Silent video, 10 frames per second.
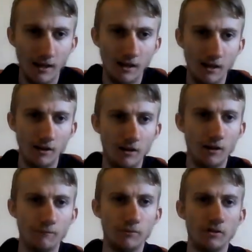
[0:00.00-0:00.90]

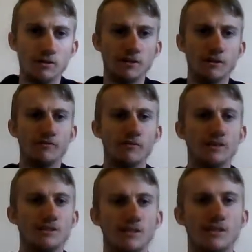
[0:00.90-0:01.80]
But
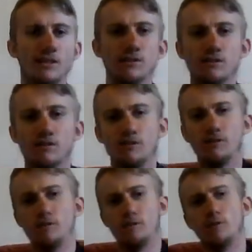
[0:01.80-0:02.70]
this is
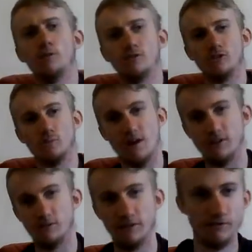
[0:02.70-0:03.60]
not a special
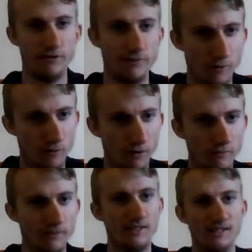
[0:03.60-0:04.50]
History of Your Club,
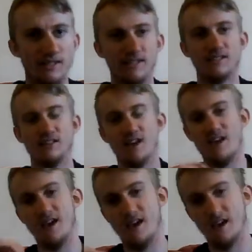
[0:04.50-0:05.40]
this is
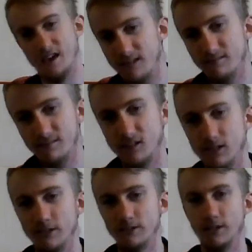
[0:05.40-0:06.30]
in the
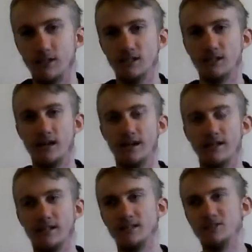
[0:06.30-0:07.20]
series and
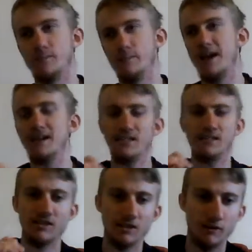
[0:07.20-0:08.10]
is number
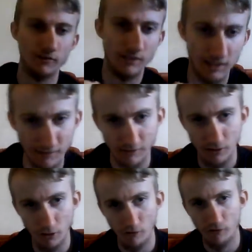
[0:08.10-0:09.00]
8 of series
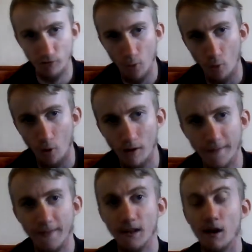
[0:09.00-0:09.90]
4.
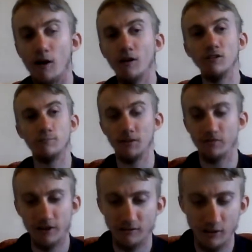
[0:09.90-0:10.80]
I've been
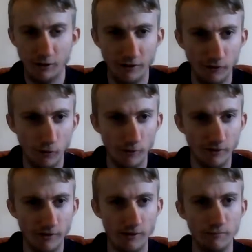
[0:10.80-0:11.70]
looking forward
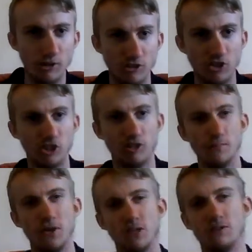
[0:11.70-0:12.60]
very much
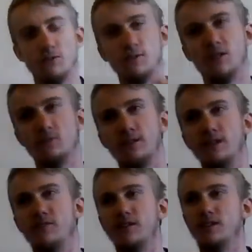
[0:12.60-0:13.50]
to be doing
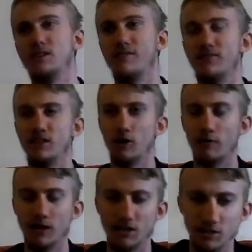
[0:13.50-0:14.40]
this video
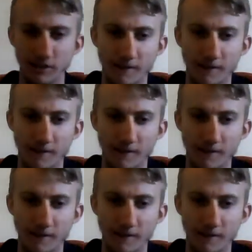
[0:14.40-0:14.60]
actually,